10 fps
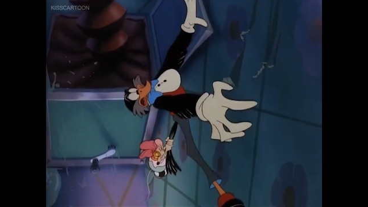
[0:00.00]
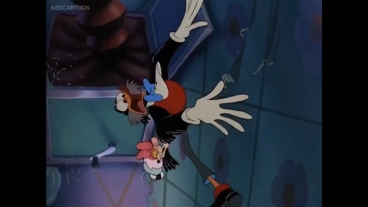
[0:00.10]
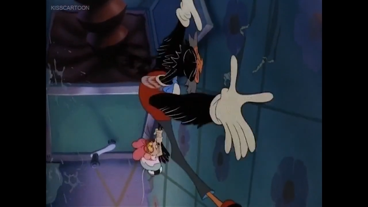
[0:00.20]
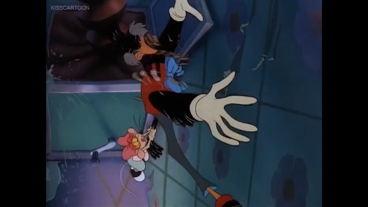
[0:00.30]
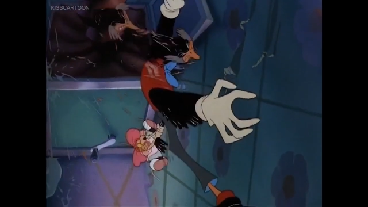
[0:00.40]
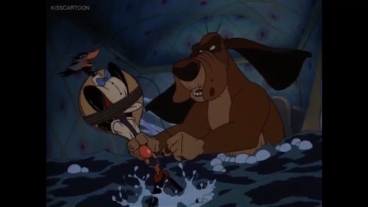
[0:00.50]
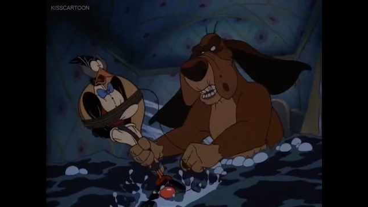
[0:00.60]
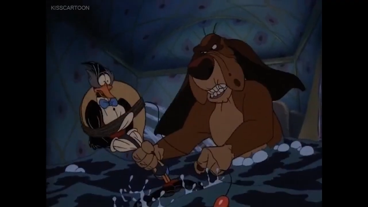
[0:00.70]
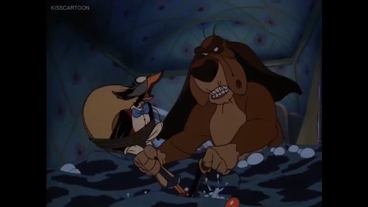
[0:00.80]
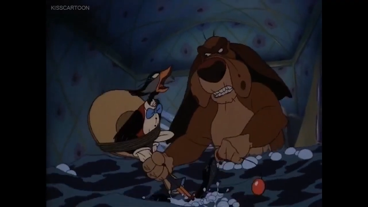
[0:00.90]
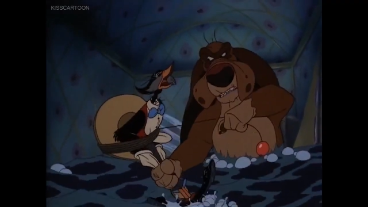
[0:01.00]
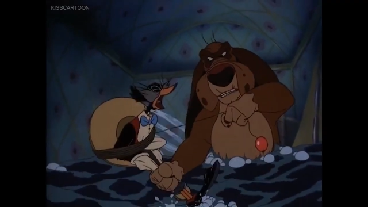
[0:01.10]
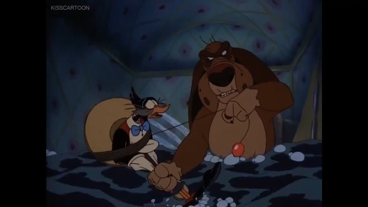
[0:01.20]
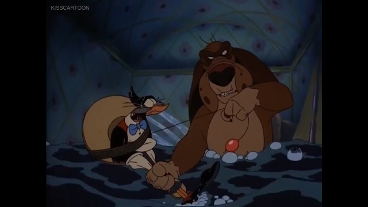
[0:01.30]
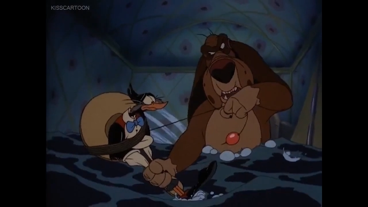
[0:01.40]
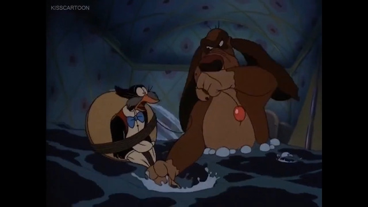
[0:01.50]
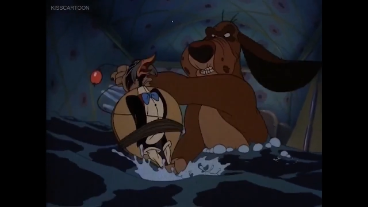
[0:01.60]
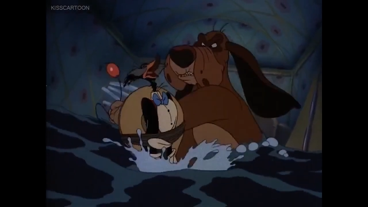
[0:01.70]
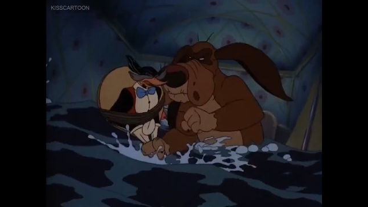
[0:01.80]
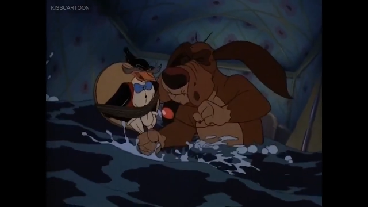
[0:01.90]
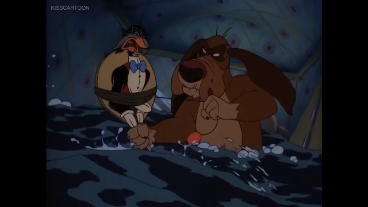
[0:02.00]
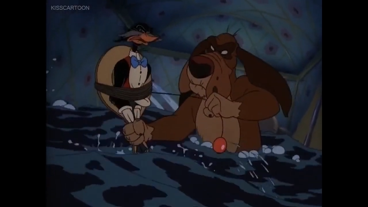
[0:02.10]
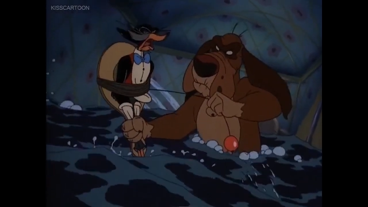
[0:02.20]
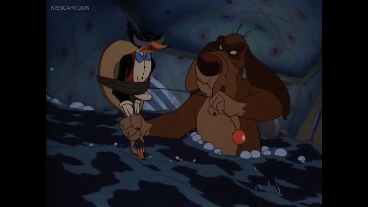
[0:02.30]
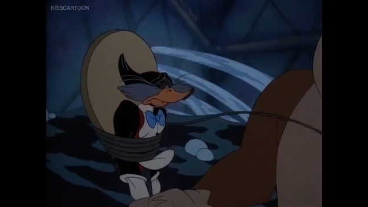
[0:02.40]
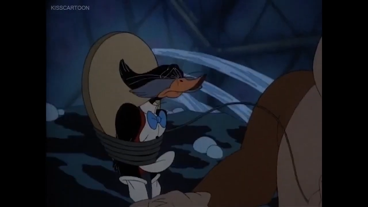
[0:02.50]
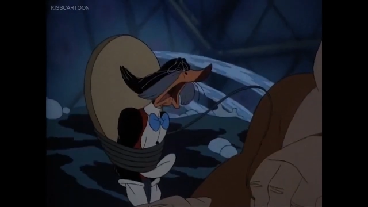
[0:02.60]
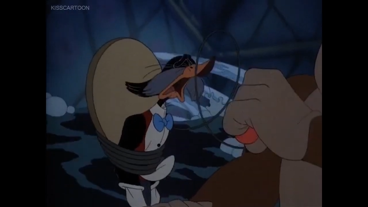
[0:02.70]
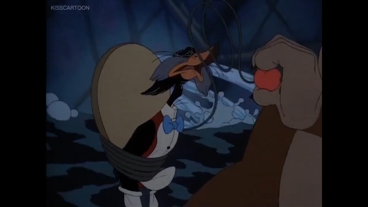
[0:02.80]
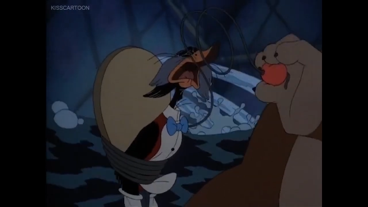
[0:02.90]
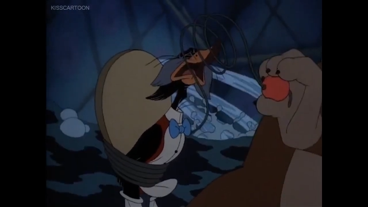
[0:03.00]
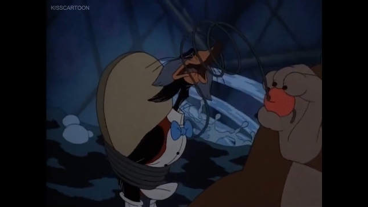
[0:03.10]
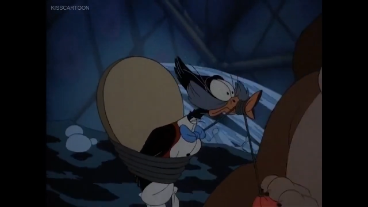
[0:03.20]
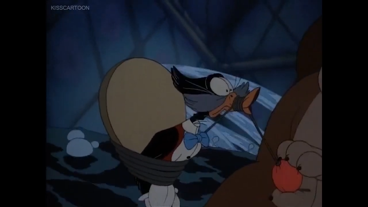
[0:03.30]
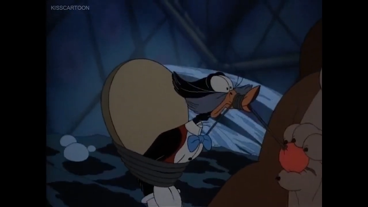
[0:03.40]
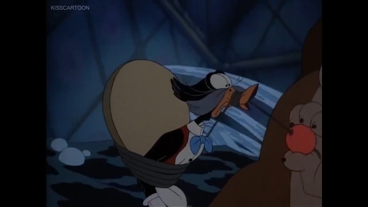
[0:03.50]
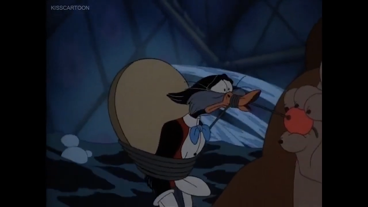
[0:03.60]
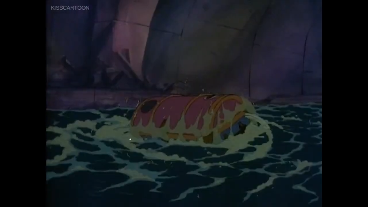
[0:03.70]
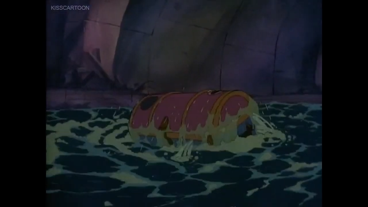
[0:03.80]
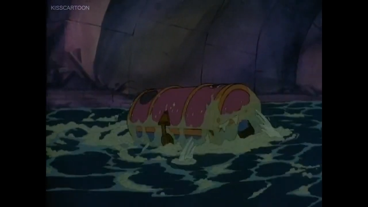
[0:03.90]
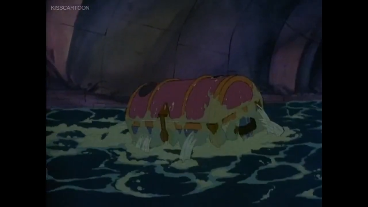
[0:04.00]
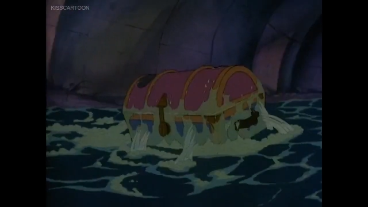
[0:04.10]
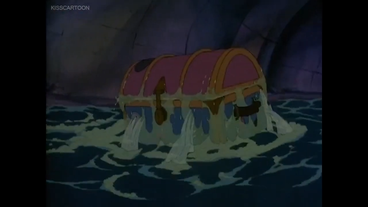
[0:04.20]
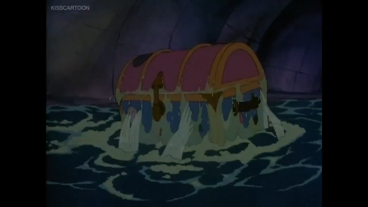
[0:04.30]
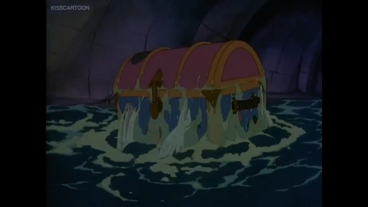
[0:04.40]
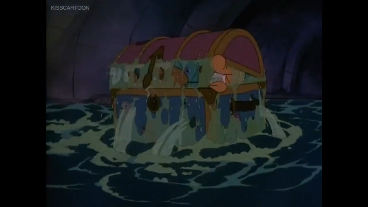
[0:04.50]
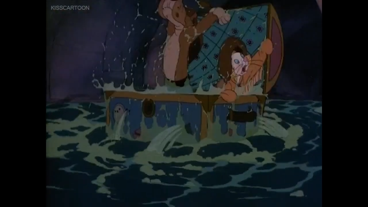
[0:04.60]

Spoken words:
(no speaker visible)